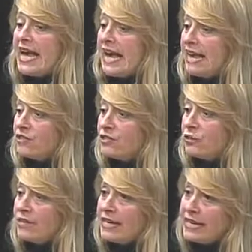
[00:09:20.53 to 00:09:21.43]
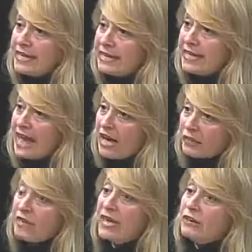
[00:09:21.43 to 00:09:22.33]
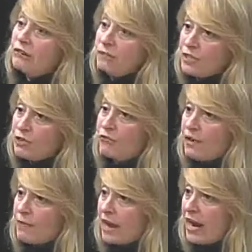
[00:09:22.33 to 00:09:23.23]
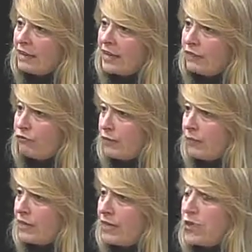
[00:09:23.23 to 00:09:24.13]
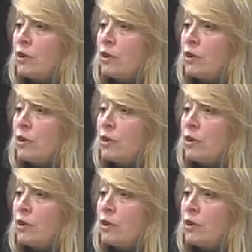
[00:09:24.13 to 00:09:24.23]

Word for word: And so they can gather that information from our online footprint